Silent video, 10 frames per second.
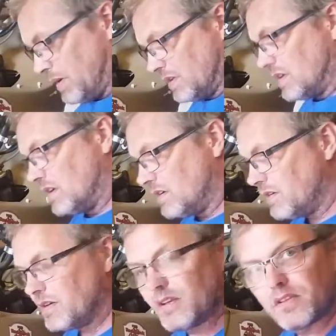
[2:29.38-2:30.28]
But
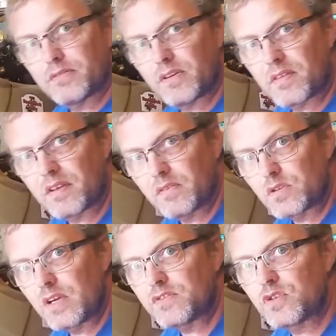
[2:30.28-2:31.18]
the first thing
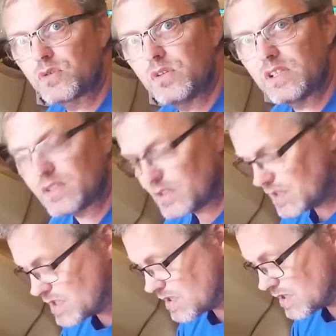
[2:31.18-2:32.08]
we have to do here
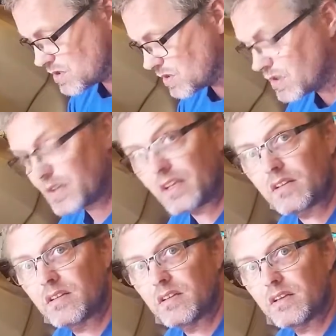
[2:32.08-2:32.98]
is to
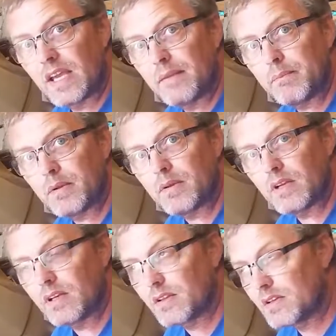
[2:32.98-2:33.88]
connect the amp
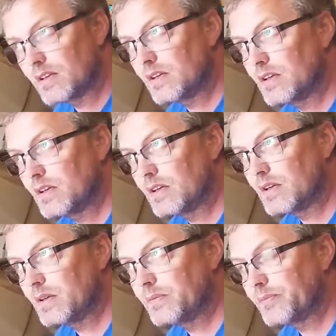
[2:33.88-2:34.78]
or
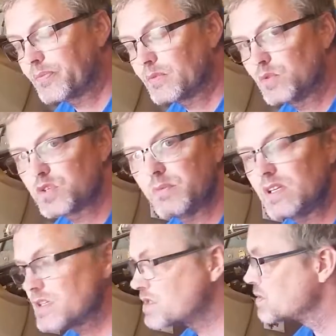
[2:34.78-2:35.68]
the
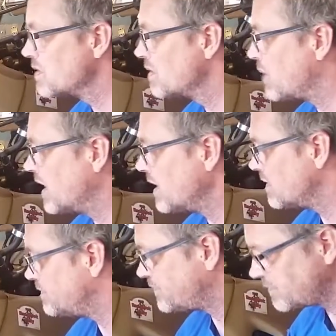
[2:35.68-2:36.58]
multimeter to the
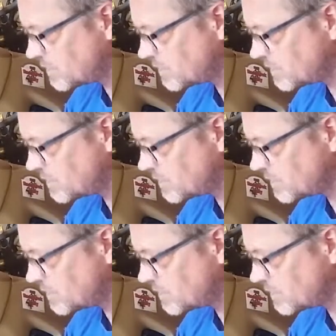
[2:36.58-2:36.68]
bike.